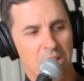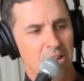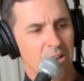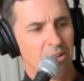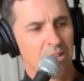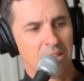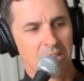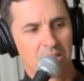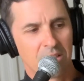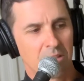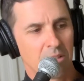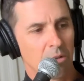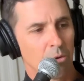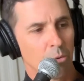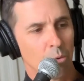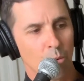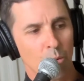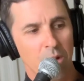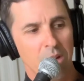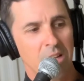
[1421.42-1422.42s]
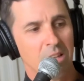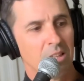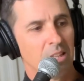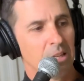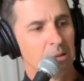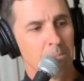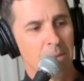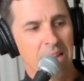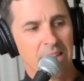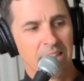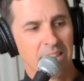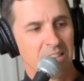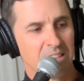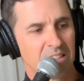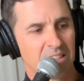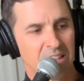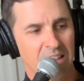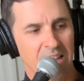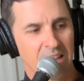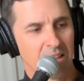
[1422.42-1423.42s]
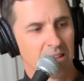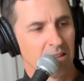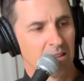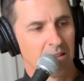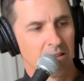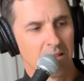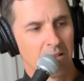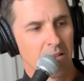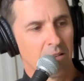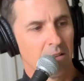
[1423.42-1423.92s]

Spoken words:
Jerry is really making it sing.